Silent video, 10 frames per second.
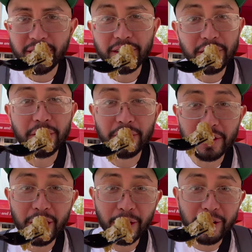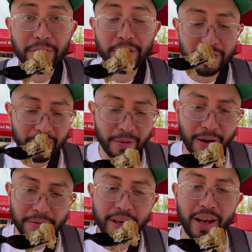you, you, know, if you know
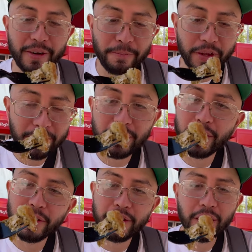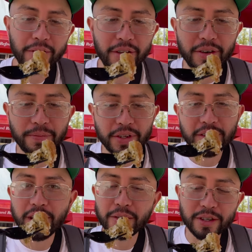what I'm saying. If you know, you know. You know,
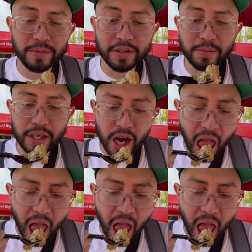tastes like Christmas to me.